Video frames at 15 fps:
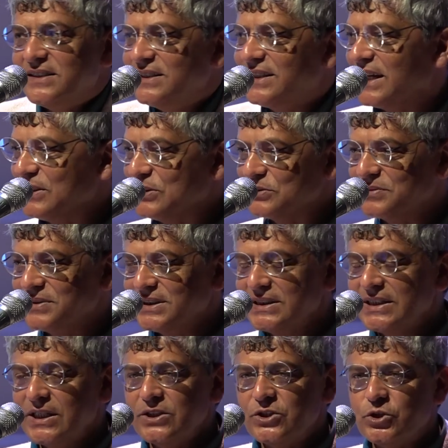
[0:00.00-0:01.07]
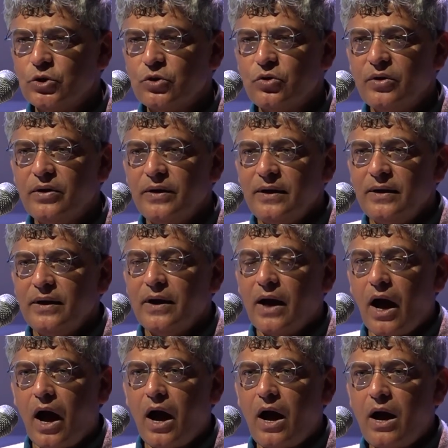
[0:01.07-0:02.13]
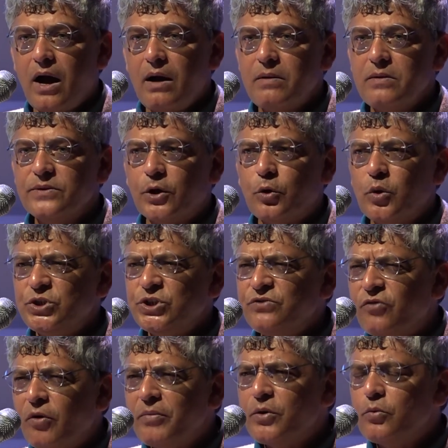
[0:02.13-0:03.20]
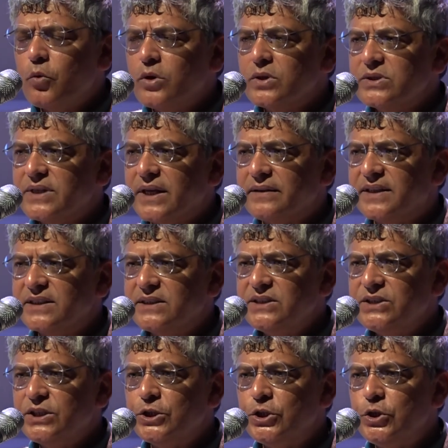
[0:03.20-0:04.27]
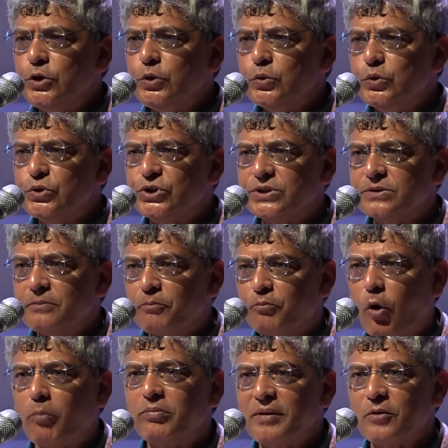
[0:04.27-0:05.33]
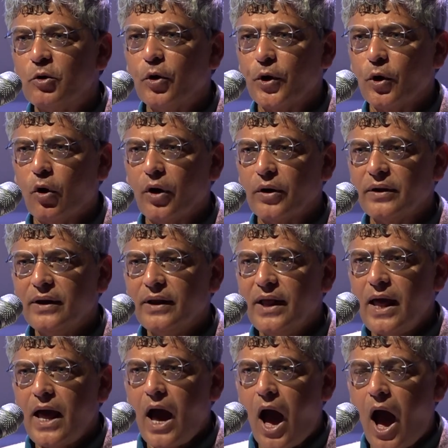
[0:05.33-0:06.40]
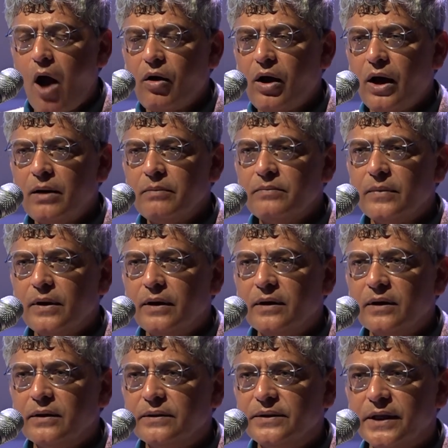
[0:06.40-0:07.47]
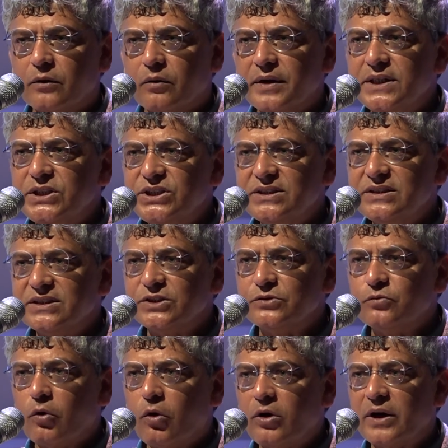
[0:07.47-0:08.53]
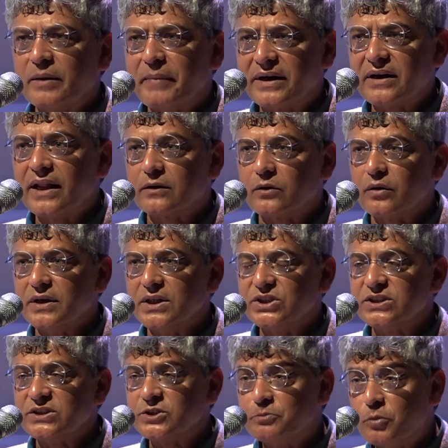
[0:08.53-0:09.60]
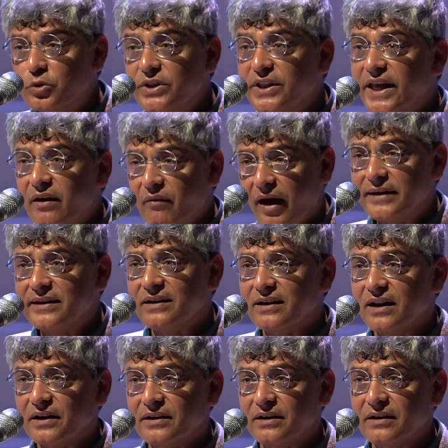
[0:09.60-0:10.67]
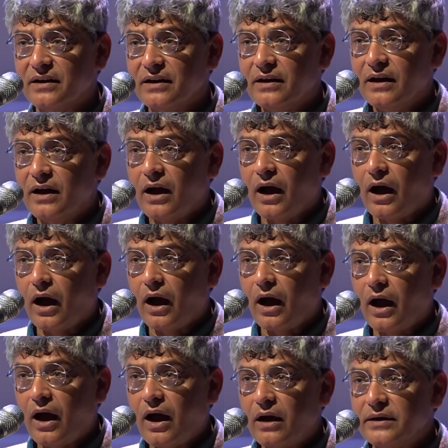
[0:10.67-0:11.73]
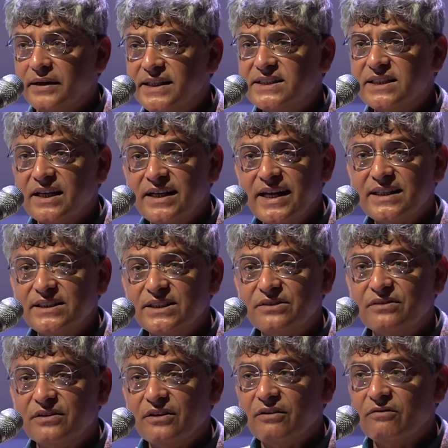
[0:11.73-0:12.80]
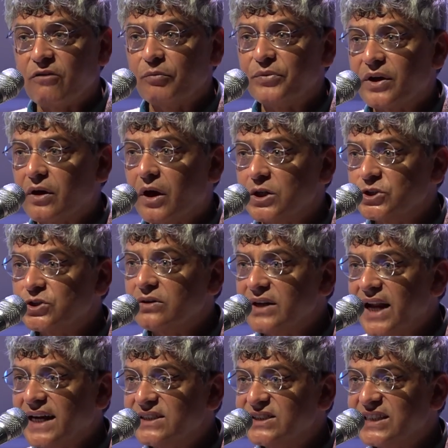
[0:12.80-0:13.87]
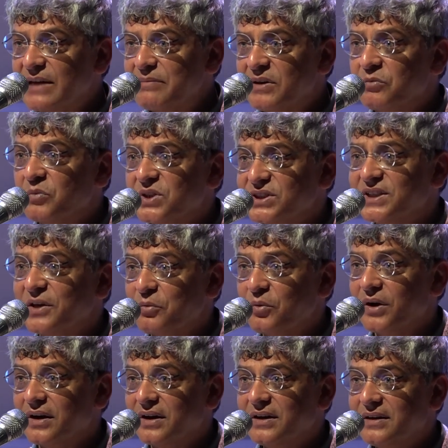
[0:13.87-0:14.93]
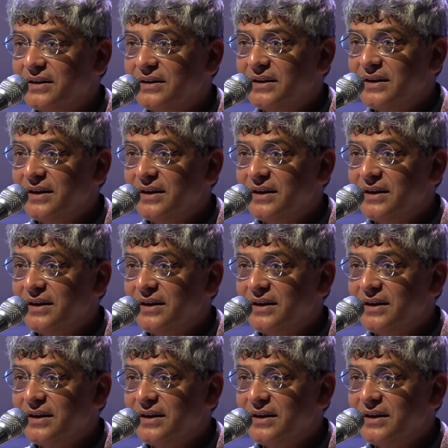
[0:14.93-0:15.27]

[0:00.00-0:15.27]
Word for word: didn't tell him. So uh, the question for me was that this is a huge problem going on. How come the clinicians involved, mental health clinicians, both there and in London, are disconnected from the cultural landscape in which they work?